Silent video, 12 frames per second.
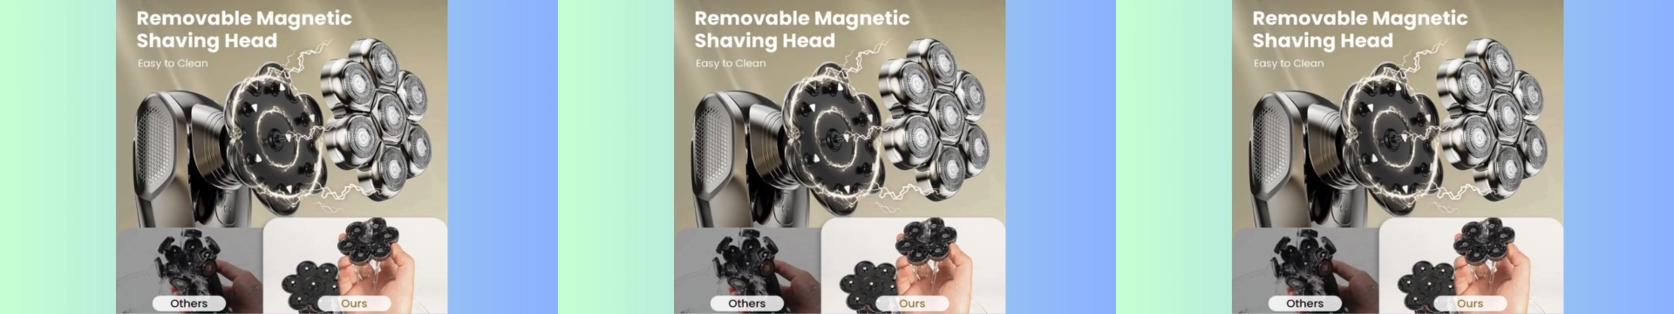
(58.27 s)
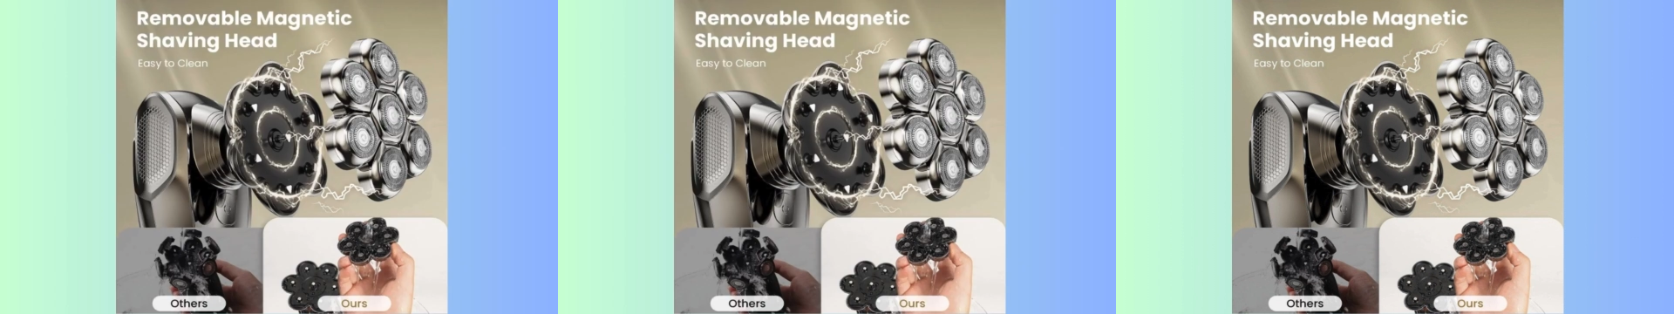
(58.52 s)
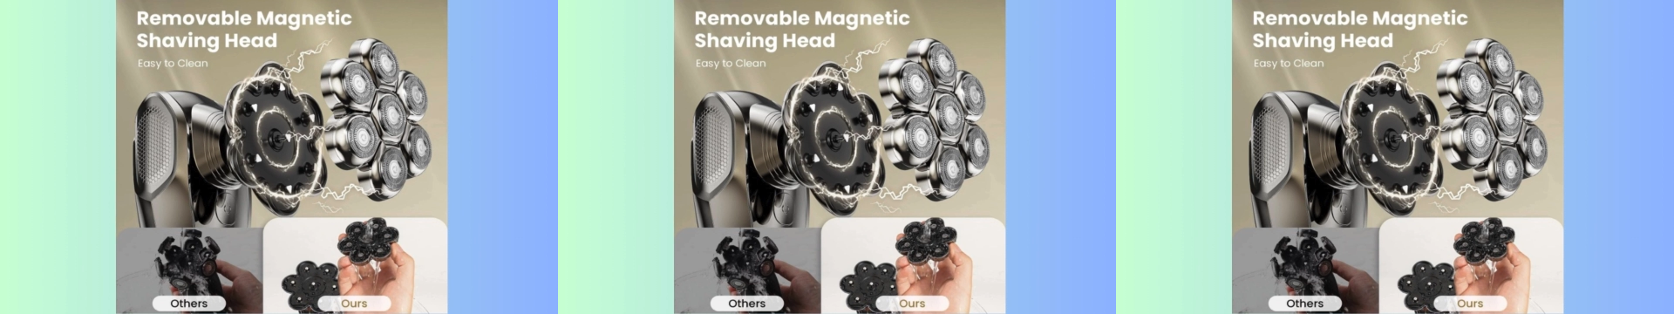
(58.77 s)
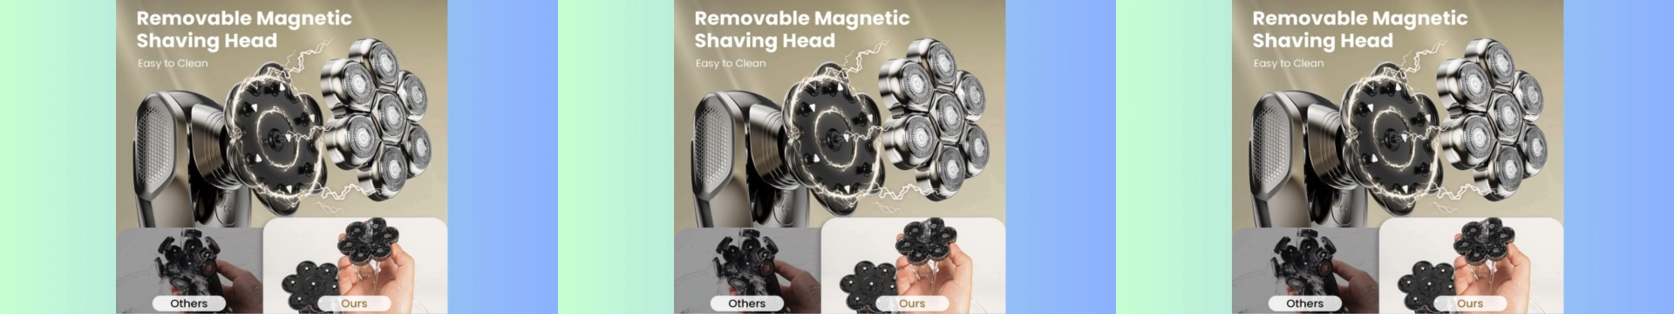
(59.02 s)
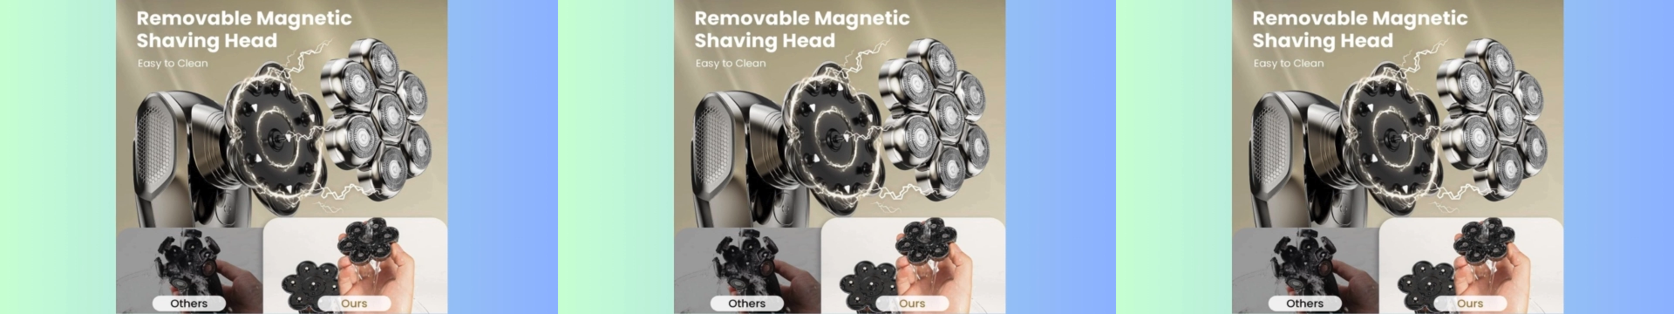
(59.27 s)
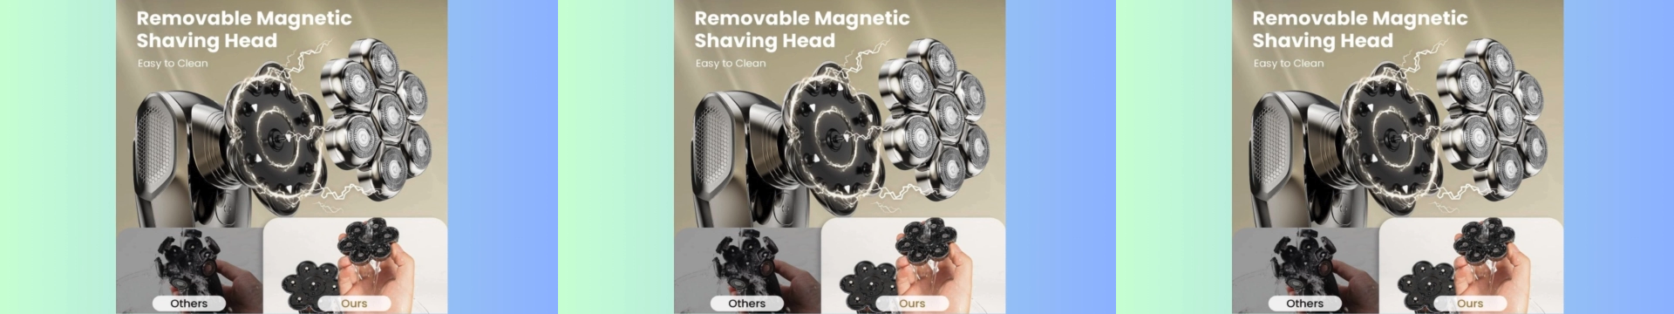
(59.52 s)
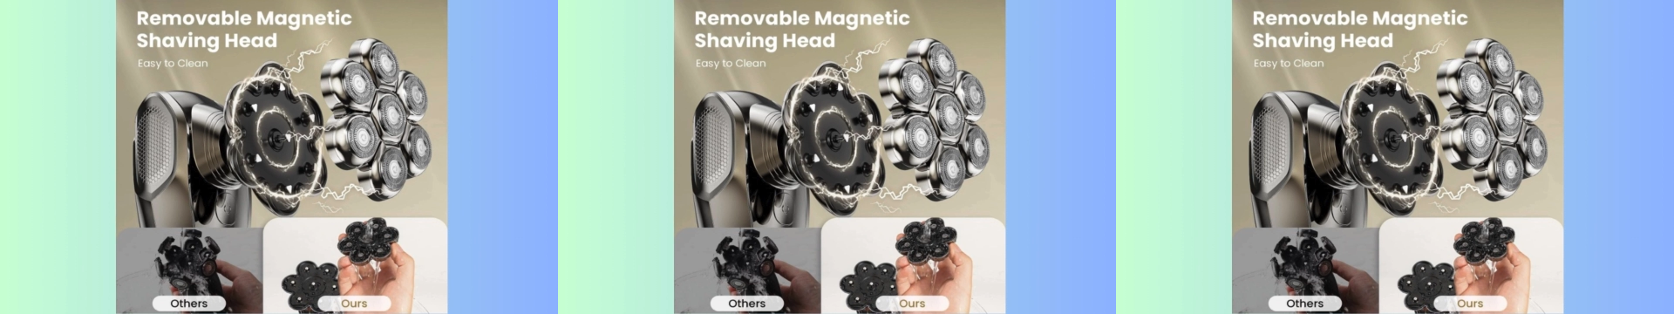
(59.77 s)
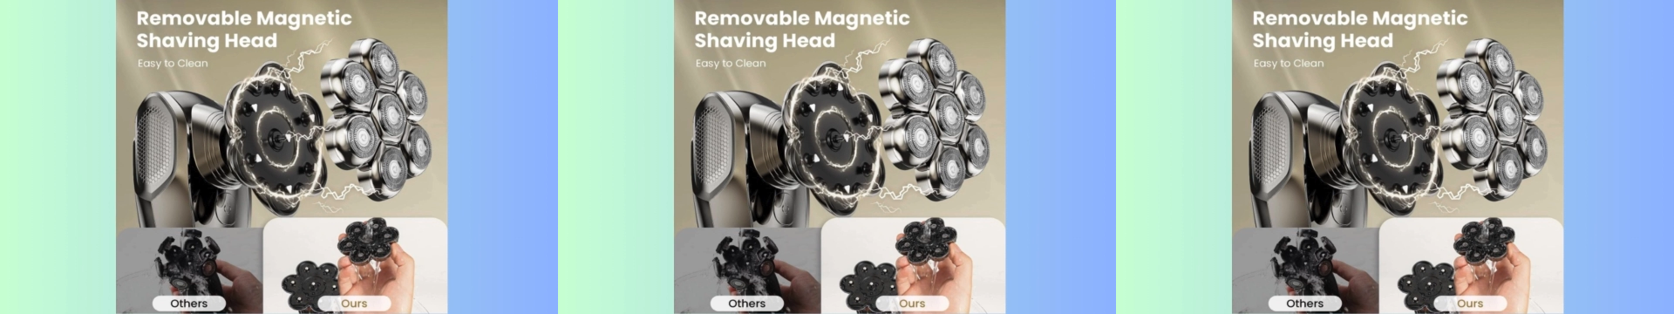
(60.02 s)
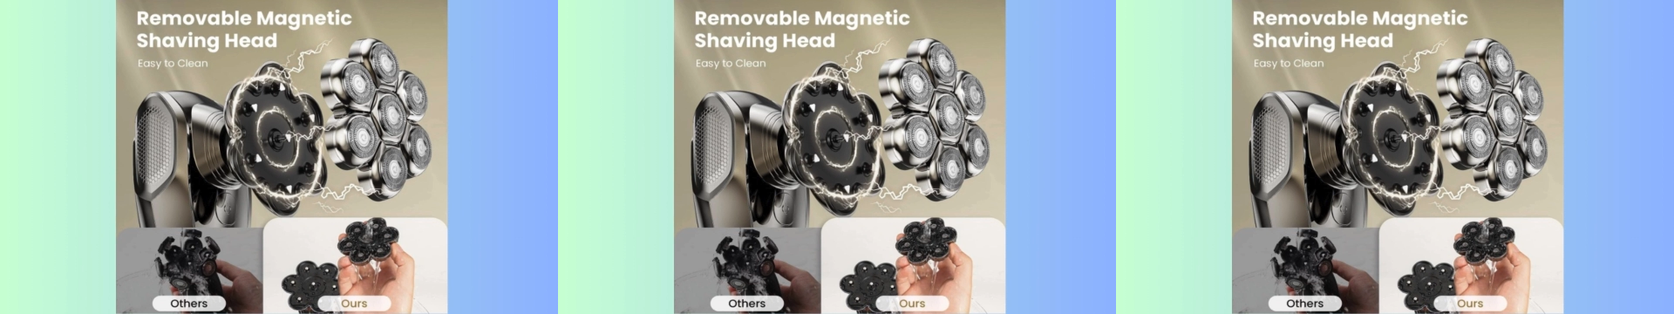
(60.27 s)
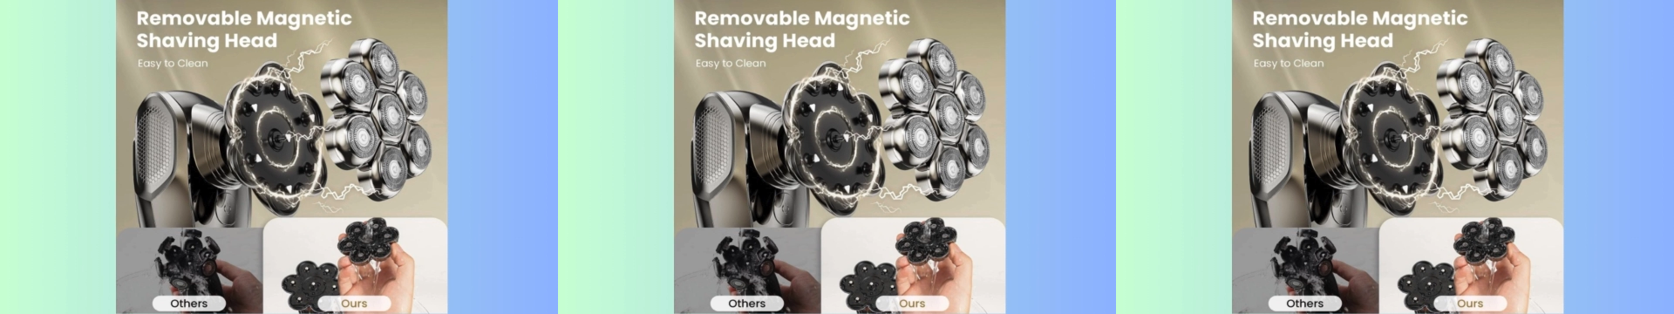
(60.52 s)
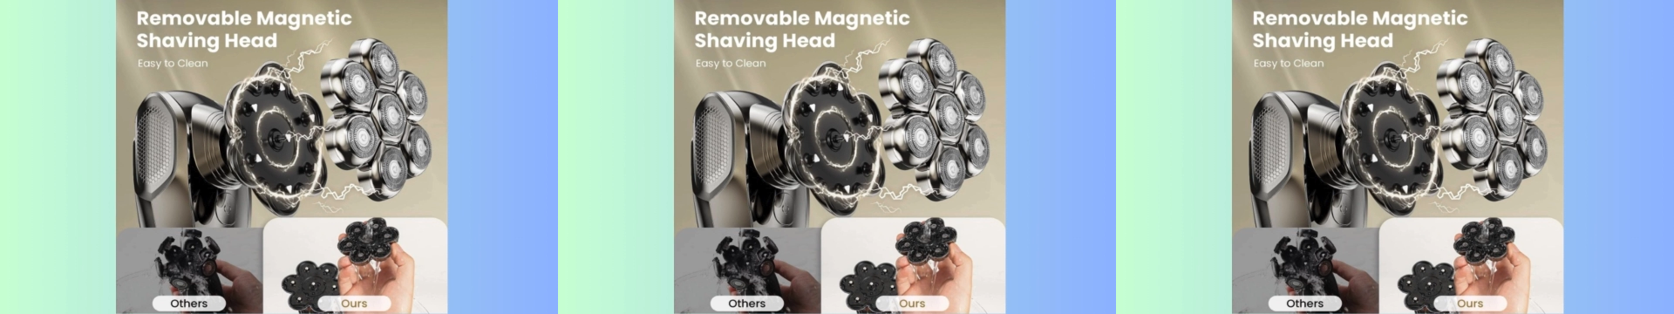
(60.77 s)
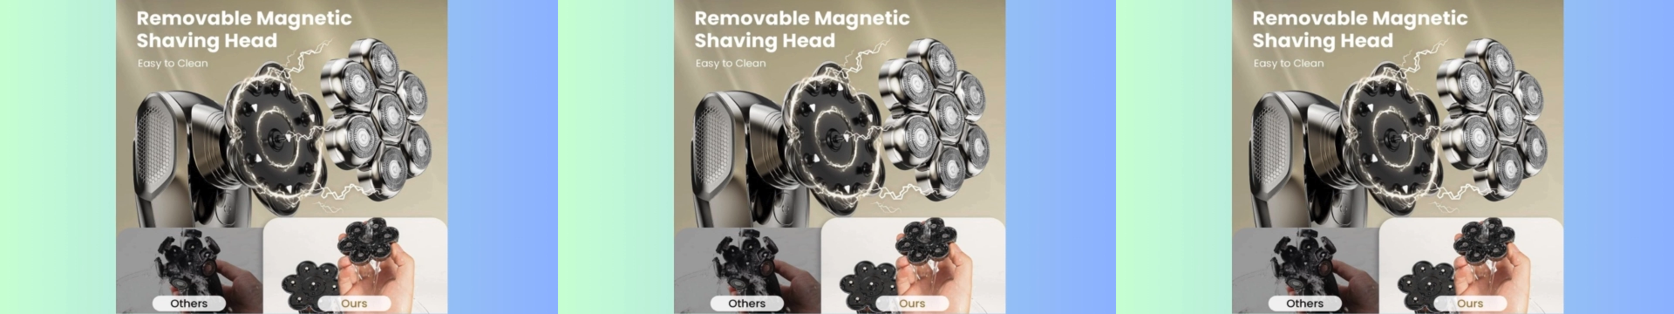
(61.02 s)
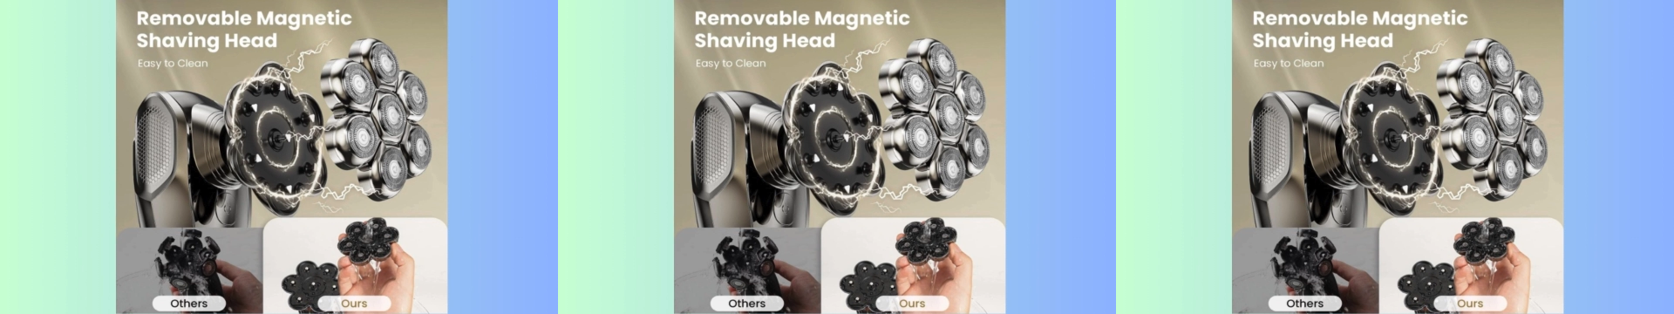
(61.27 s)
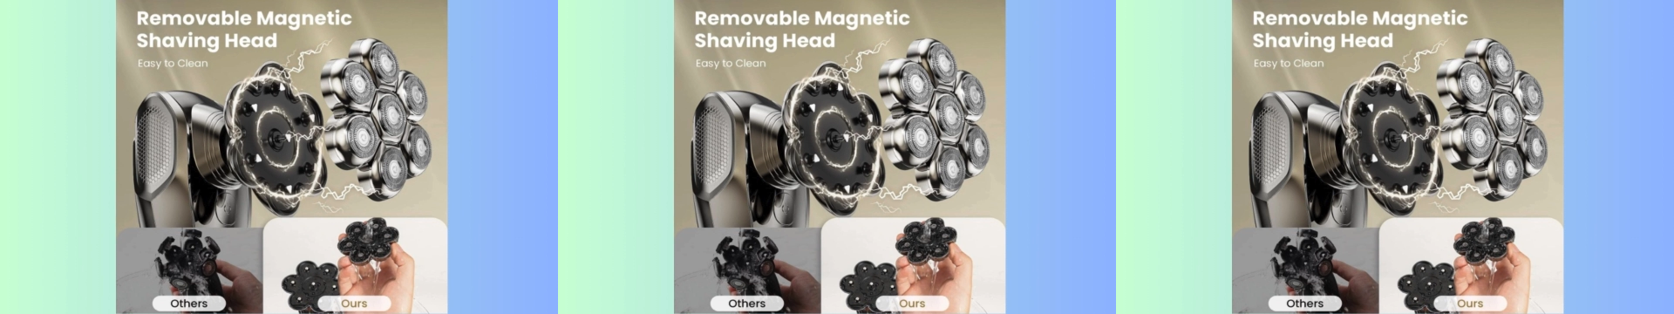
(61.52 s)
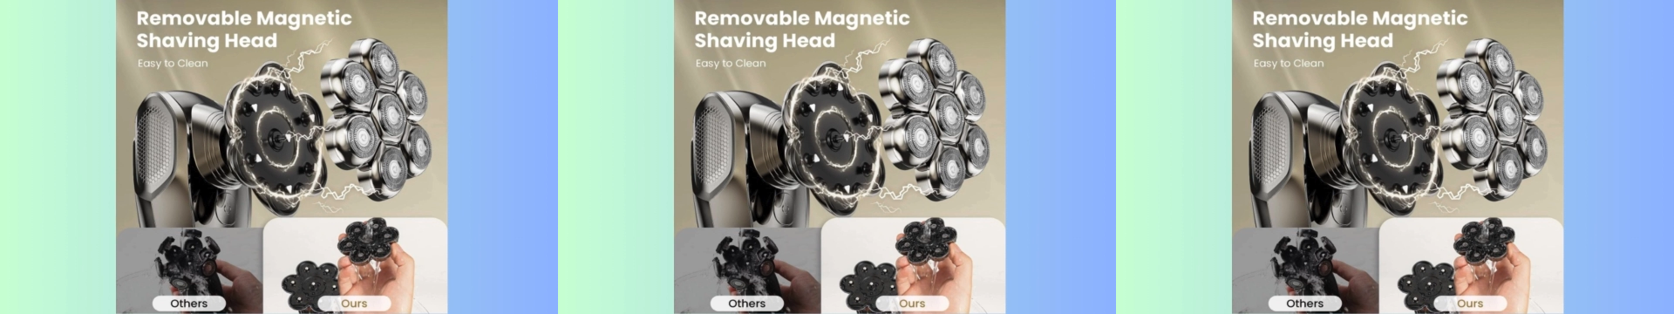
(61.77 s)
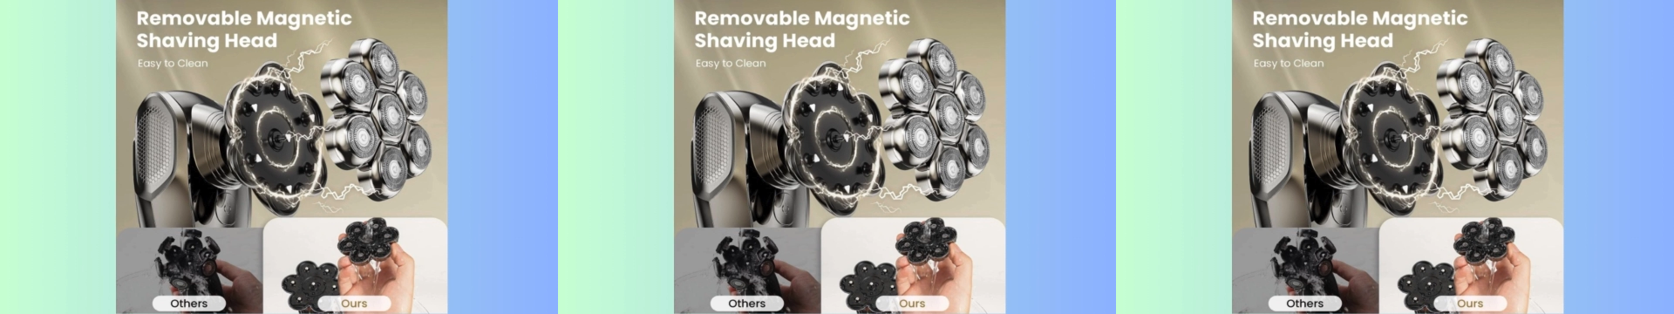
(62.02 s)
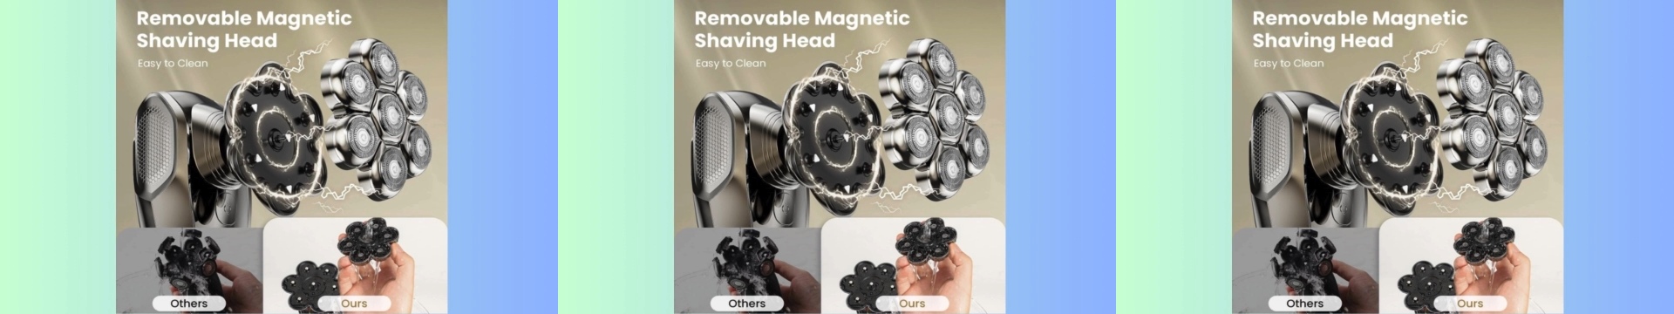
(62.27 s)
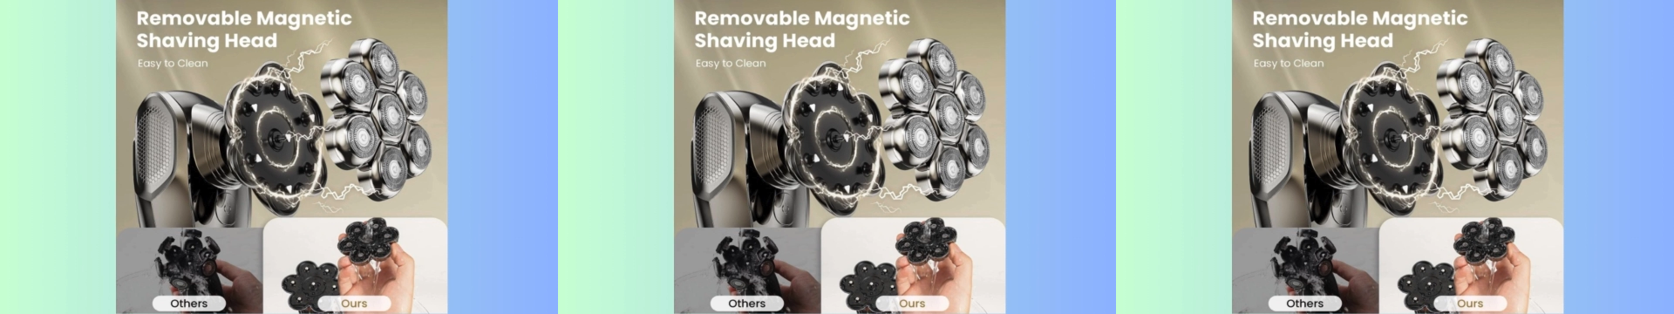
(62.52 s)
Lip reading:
No face is visible, so there are no lips to read.